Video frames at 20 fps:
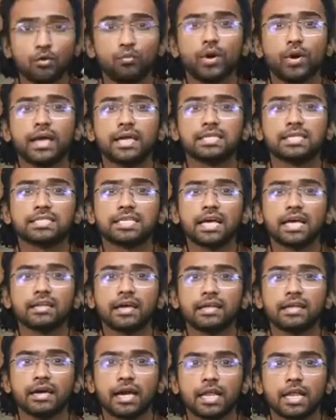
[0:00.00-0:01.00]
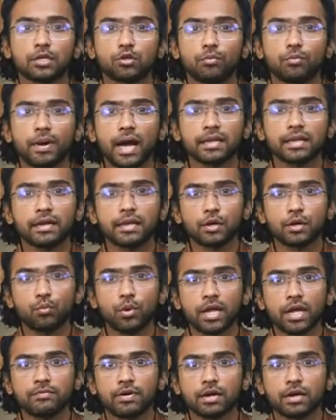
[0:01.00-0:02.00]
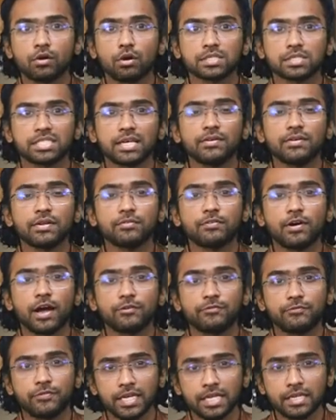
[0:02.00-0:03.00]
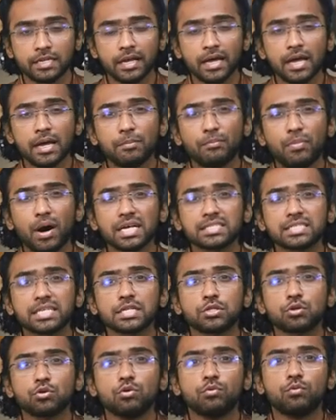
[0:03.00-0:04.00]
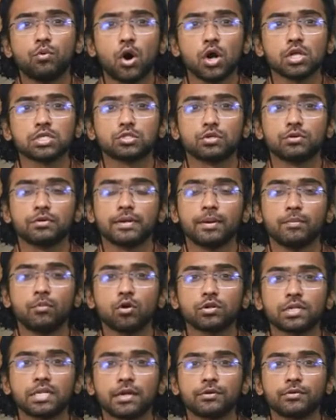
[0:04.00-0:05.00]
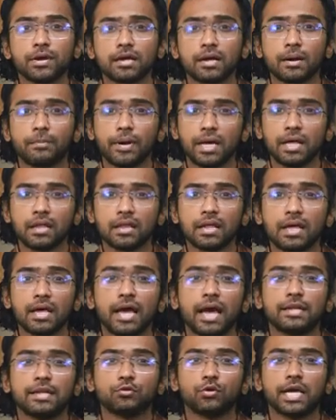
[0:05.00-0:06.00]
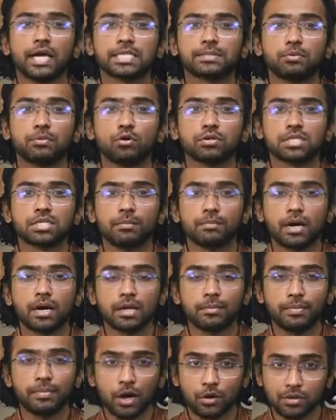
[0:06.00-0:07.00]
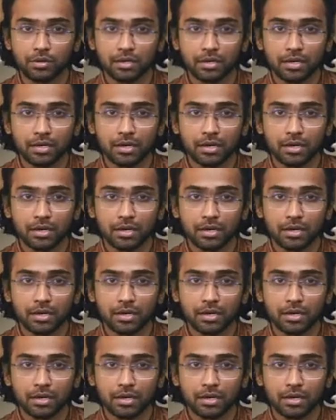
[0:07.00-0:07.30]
where he sent an electromagnetic wave across 75 feet, passing through walls to remotely ring a bell and to explode some gunpowder.